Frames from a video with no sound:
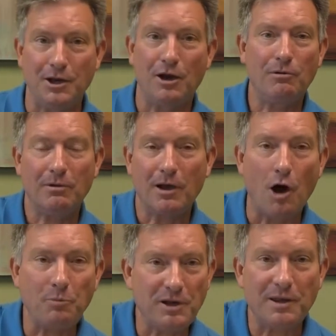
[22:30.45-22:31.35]
You know,
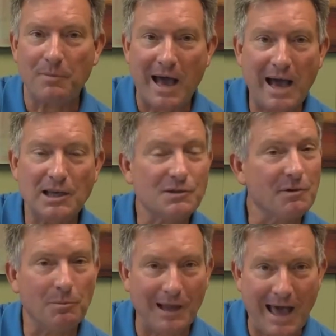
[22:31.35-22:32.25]
opening the eyes
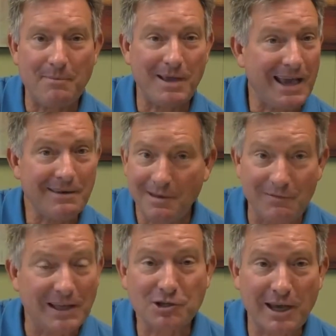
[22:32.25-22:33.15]
of a blind
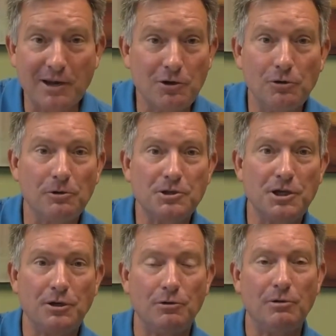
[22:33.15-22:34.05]
man, that's kind of cool
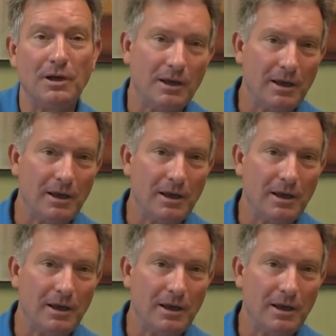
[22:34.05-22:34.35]
too.